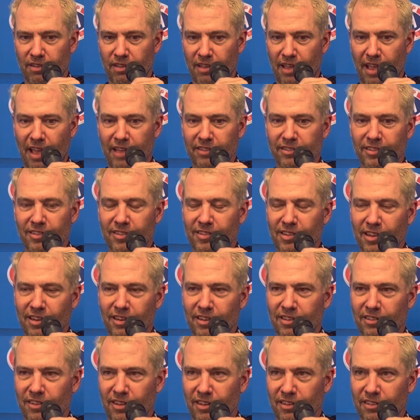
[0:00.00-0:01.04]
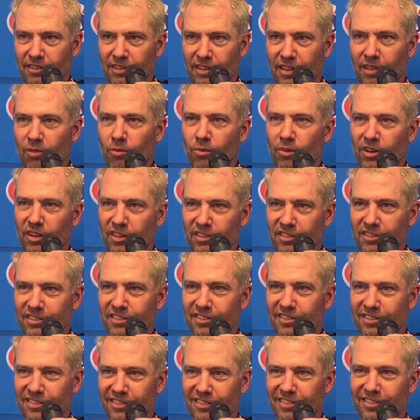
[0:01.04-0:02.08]
it hasn't set in yet. It will.
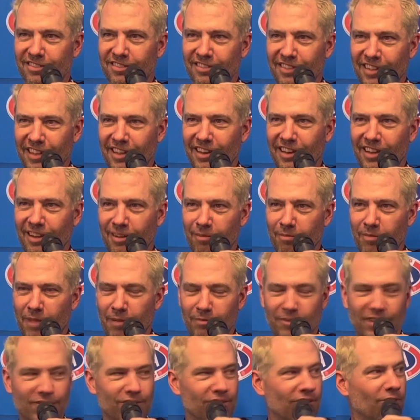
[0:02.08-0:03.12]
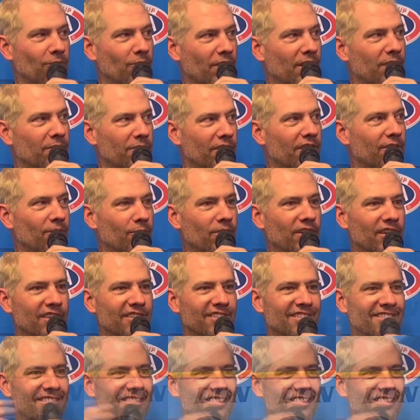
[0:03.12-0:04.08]
And I'm not sure when, but it will.